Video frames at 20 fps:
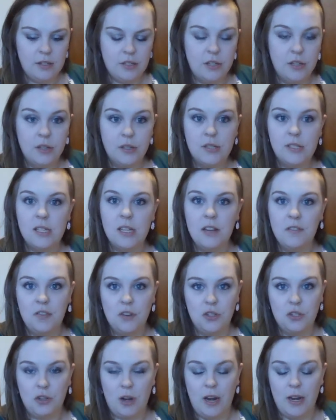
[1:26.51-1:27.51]
to see if
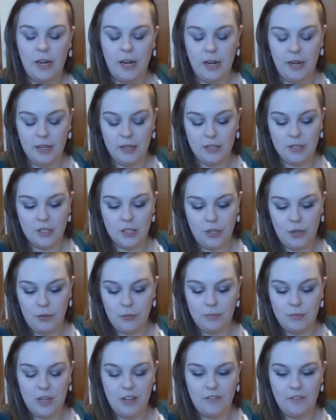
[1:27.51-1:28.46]
you can try to get in tune.